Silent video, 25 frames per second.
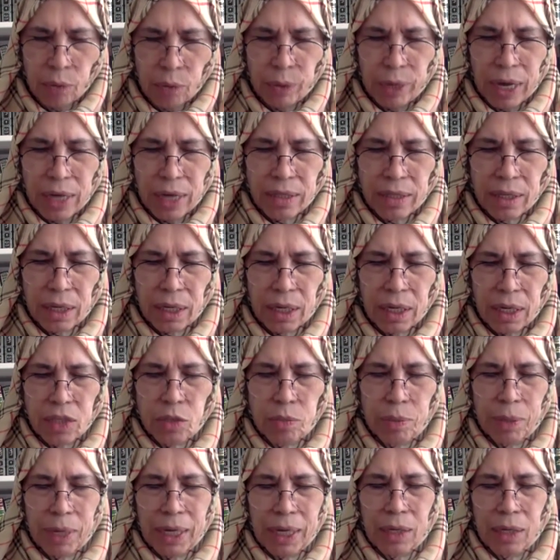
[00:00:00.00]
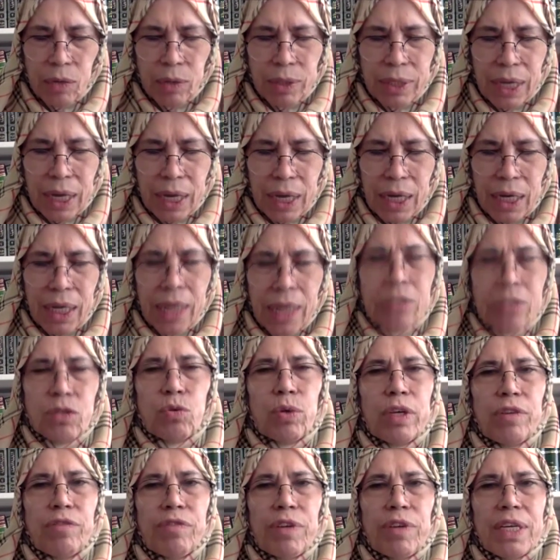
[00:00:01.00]
We ask Allah subhanahu wa ta'ala
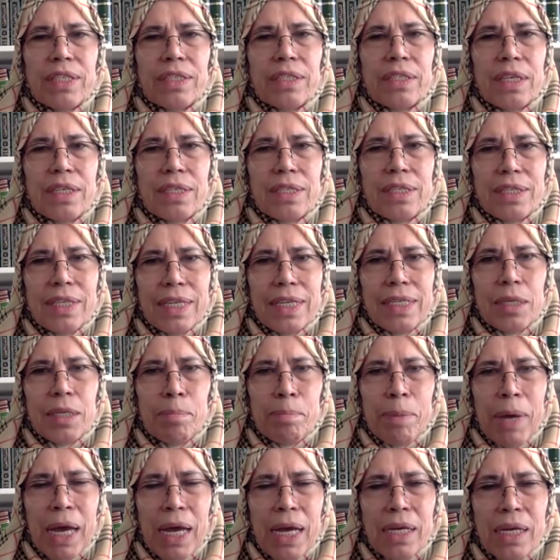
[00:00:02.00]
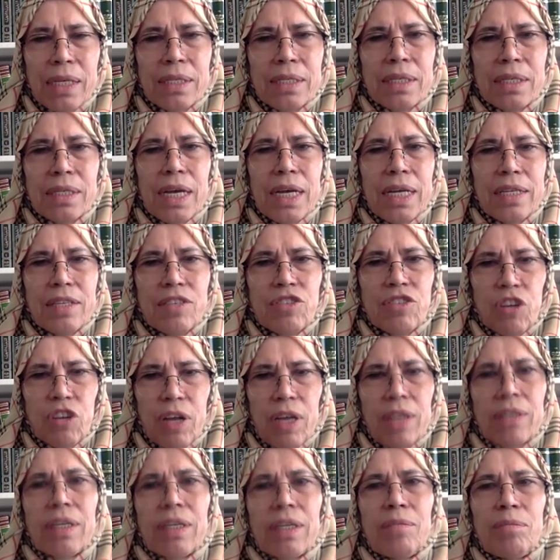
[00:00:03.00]
to give us the steady path and
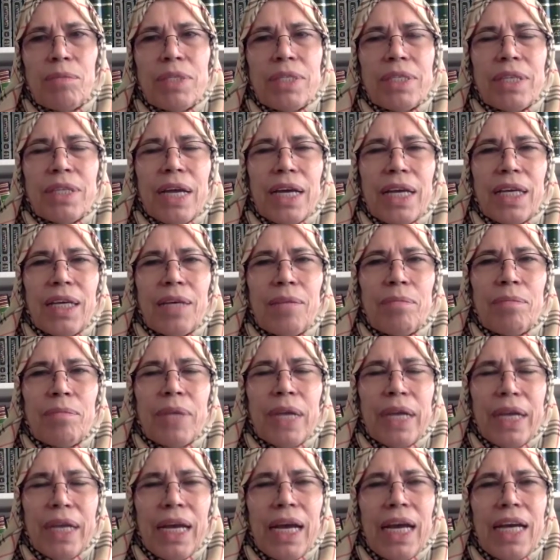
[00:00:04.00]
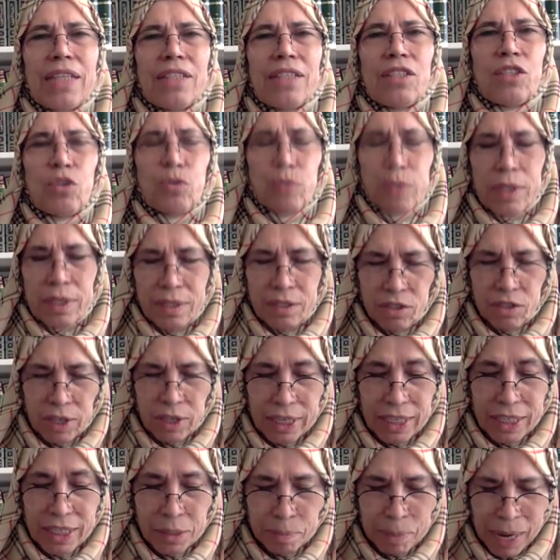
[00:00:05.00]
sirat al-mustaqim, the guide to the
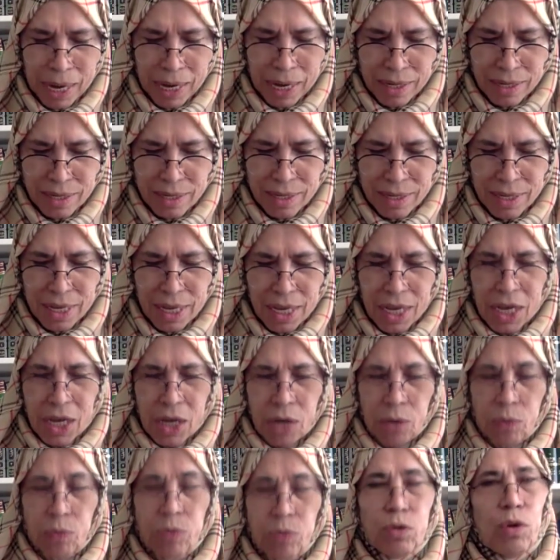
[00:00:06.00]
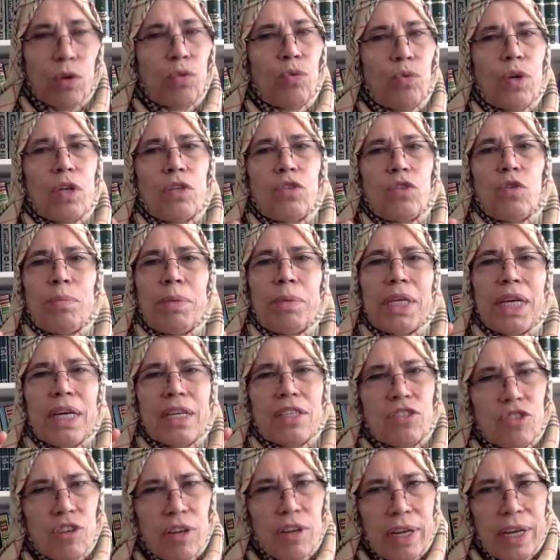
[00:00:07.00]
straight path. We don't want to be
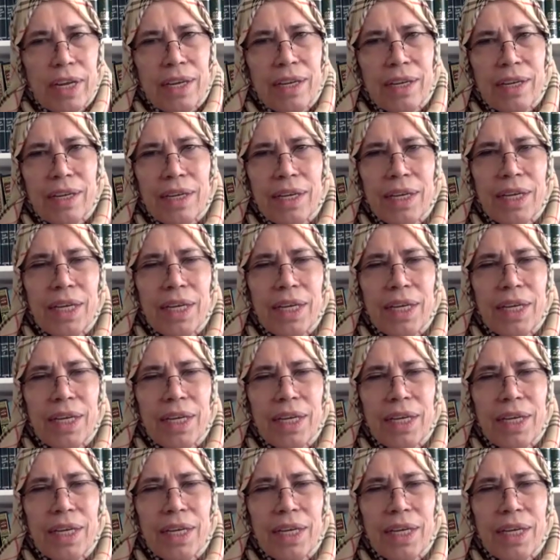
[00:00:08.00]
astray.